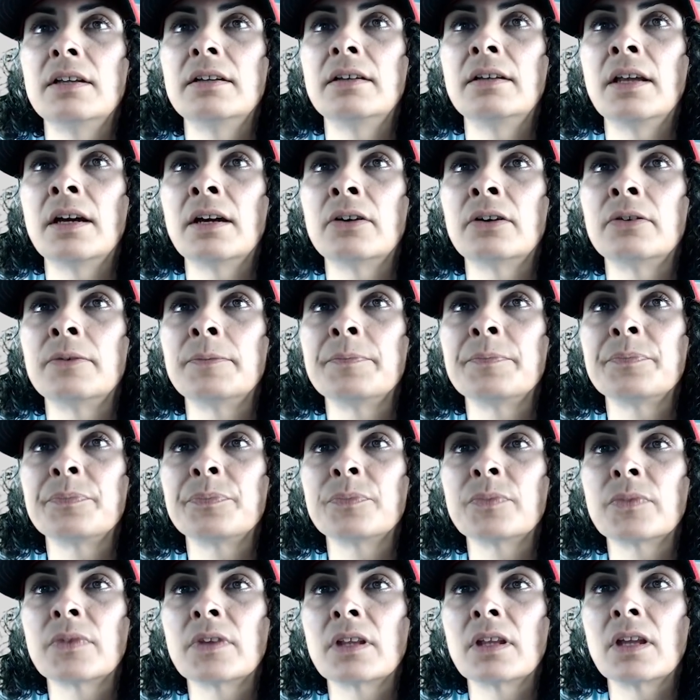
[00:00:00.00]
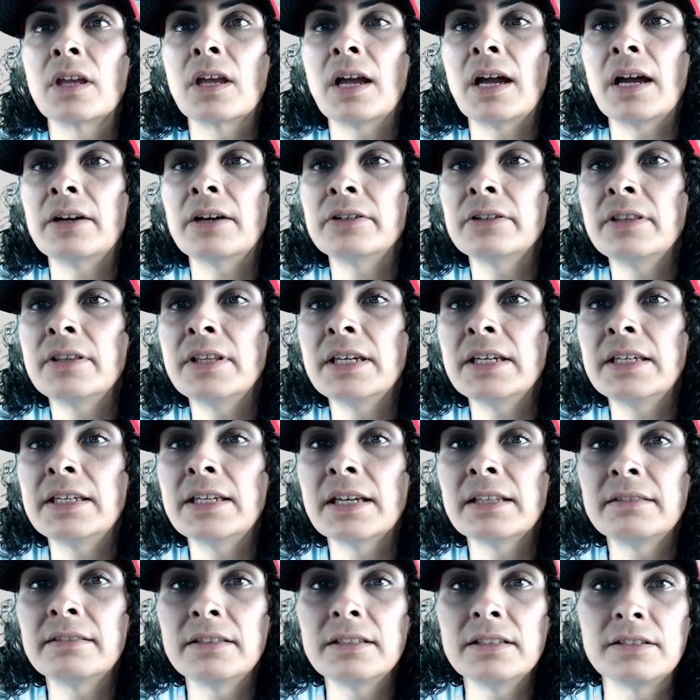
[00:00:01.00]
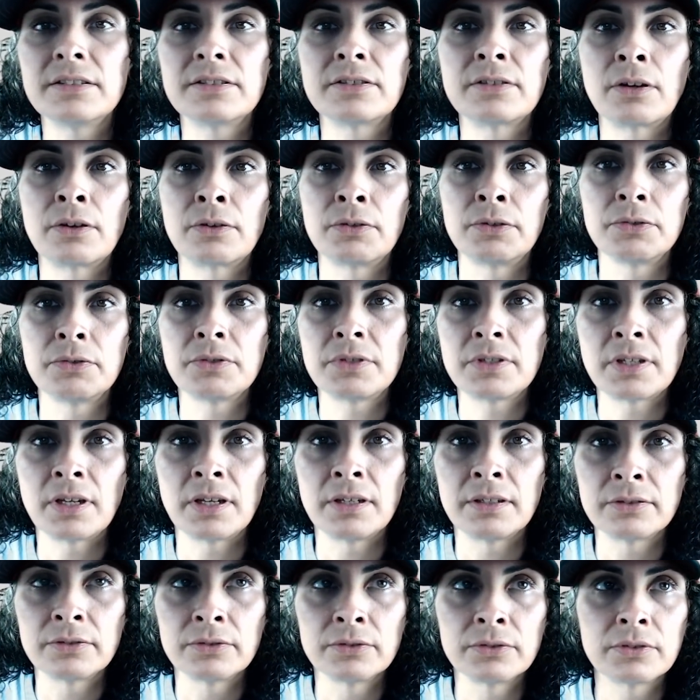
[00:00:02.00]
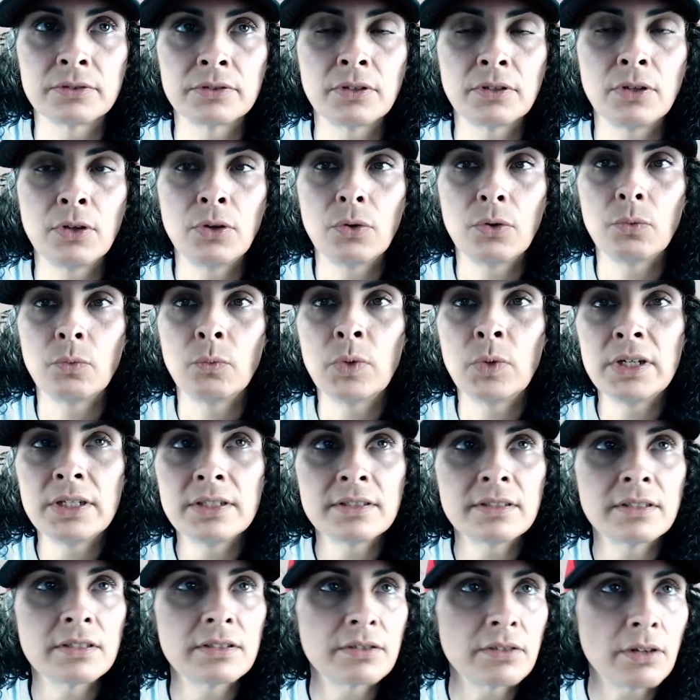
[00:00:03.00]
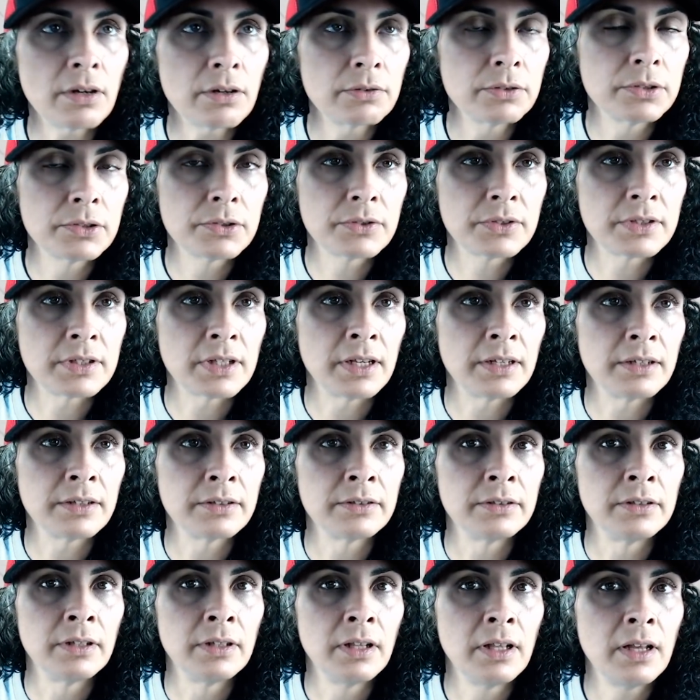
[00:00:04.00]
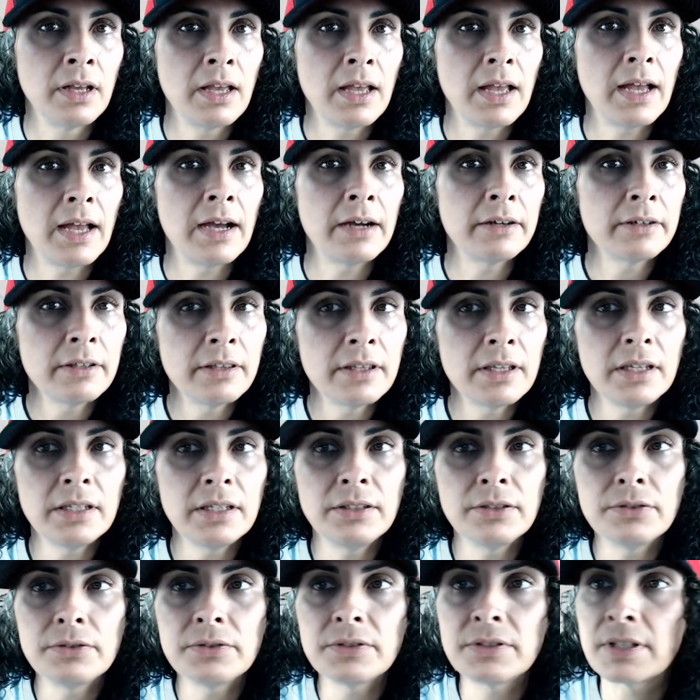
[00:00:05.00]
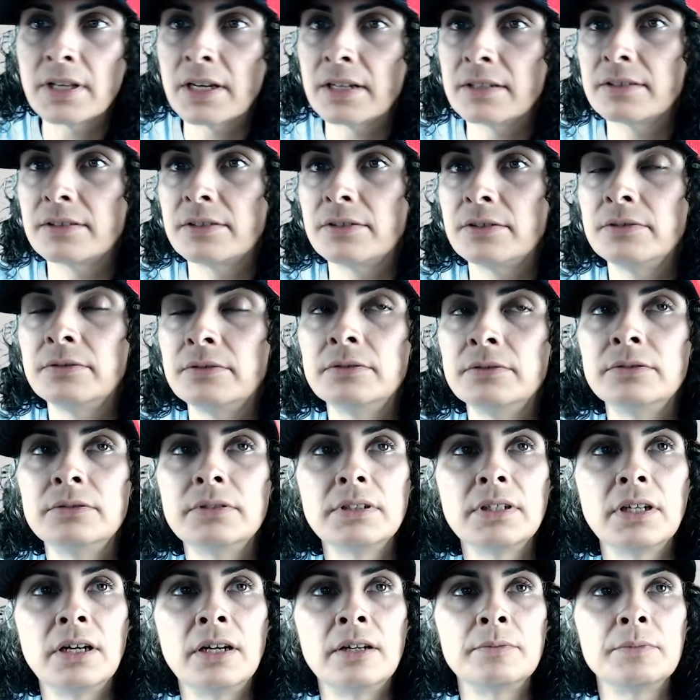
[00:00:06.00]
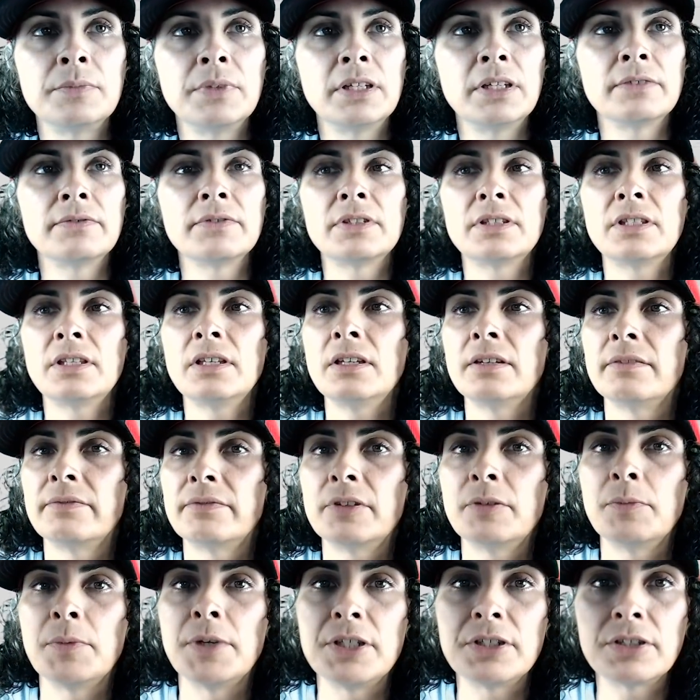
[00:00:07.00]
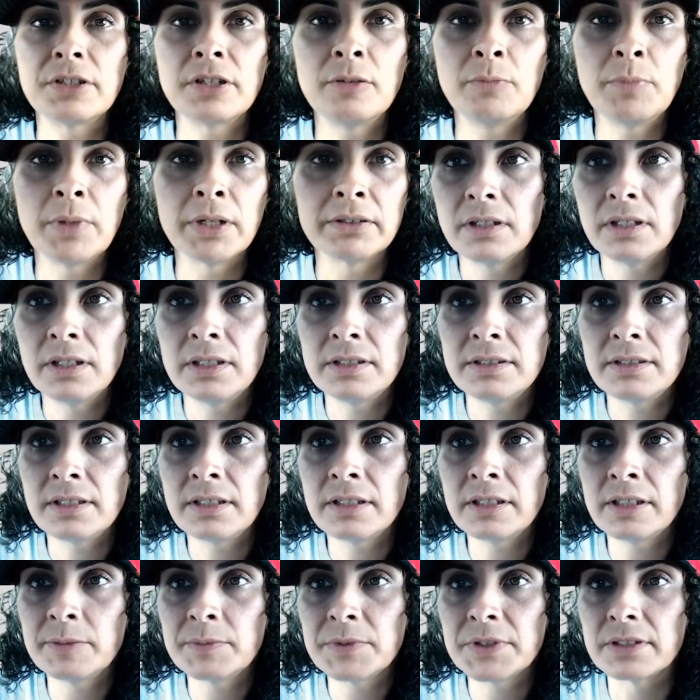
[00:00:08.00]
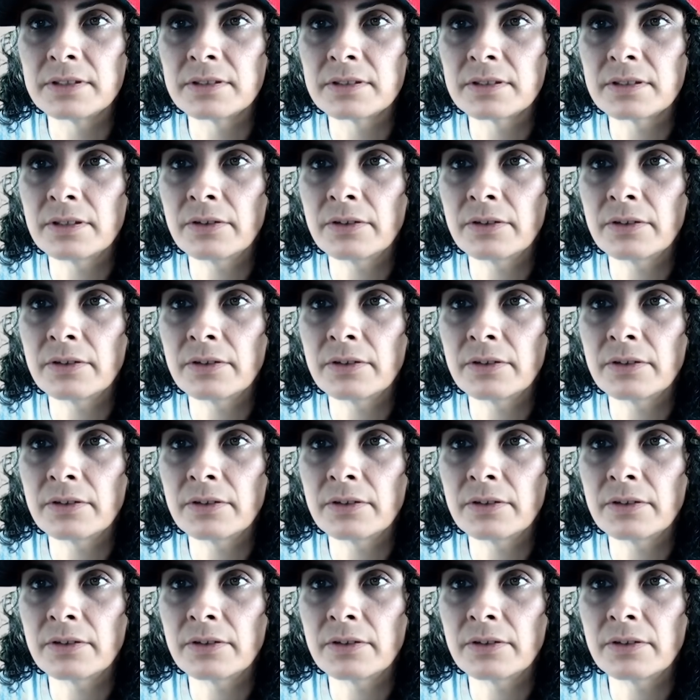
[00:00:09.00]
Now, how do they get these Saros cycles? What is a Saros cycle? How do they use that to give us the information about these eclipses?